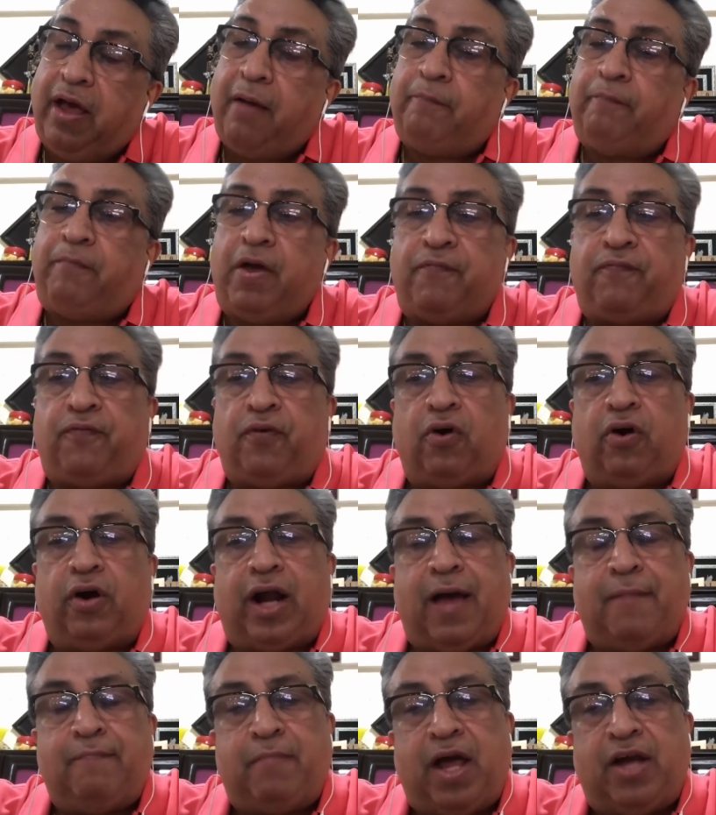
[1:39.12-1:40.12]
Before I
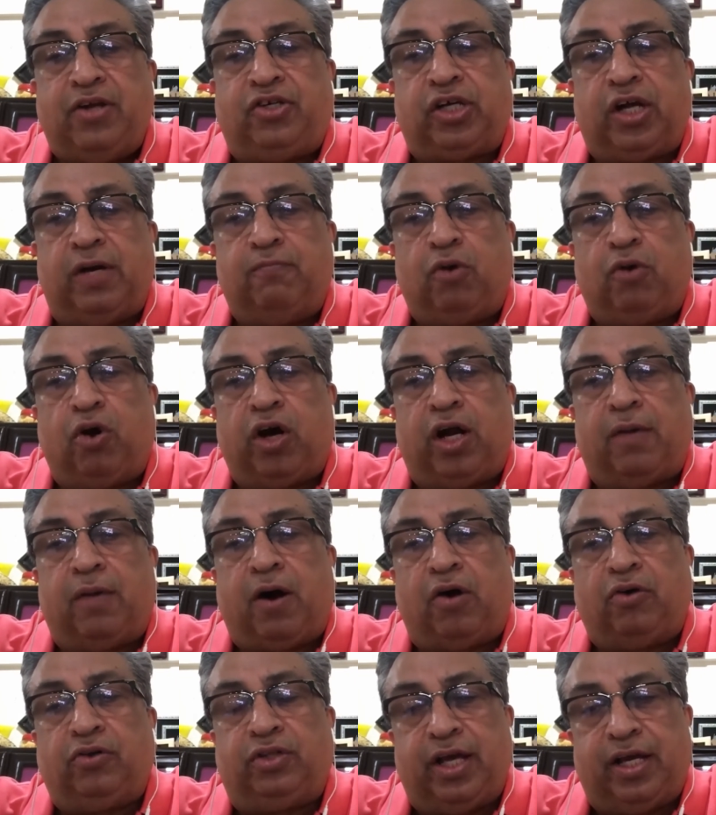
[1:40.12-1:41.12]
mention more
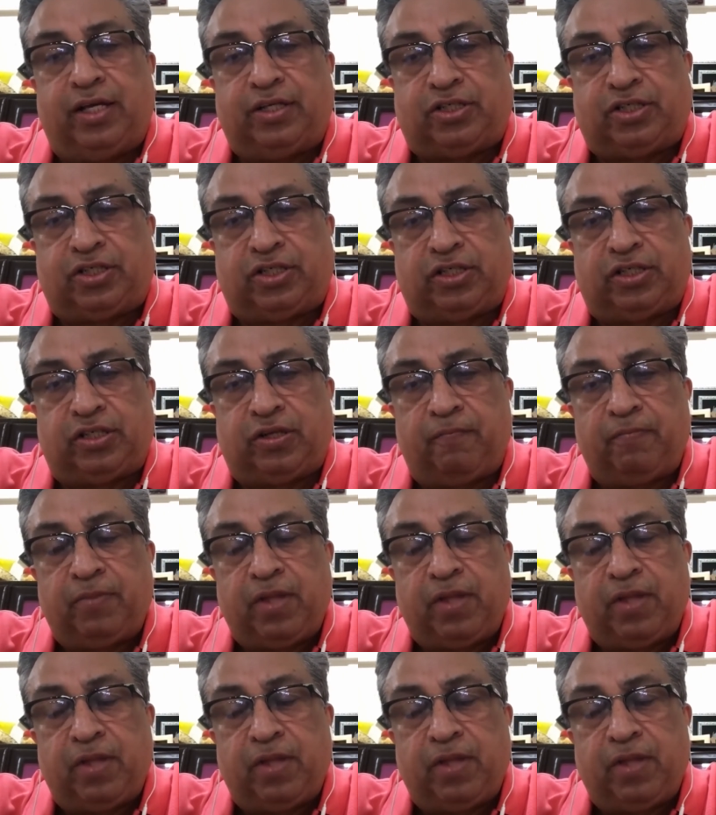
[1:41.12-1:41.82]
about this,